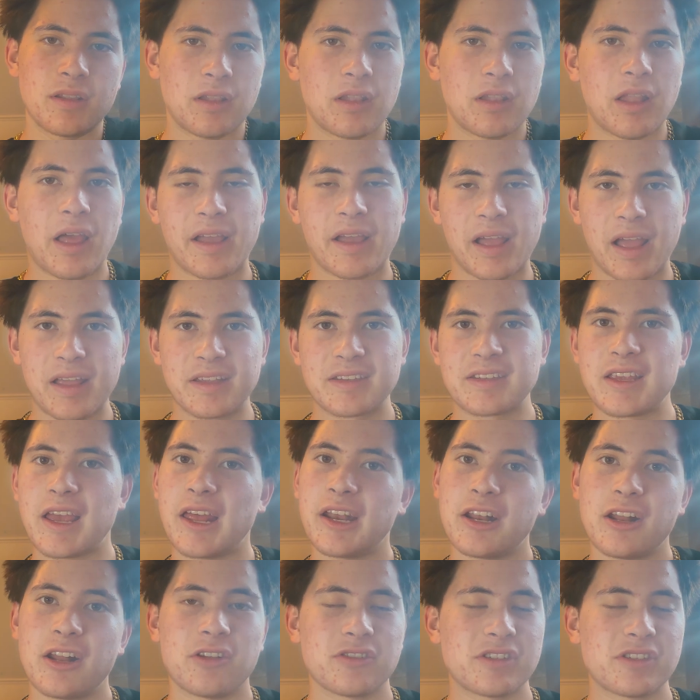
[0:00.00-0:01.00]
Like I said,
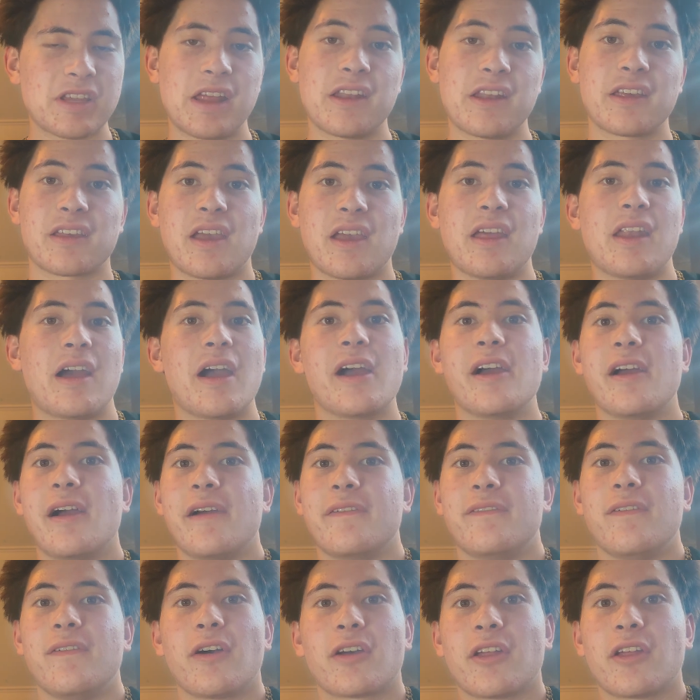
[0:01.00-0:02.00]
and I'll say it again, I
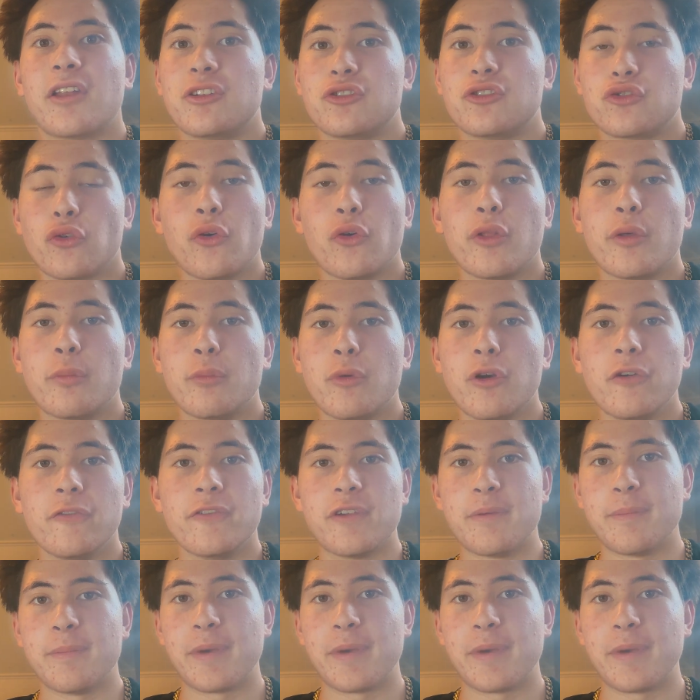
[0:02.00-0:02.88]
fucking enjoy the movie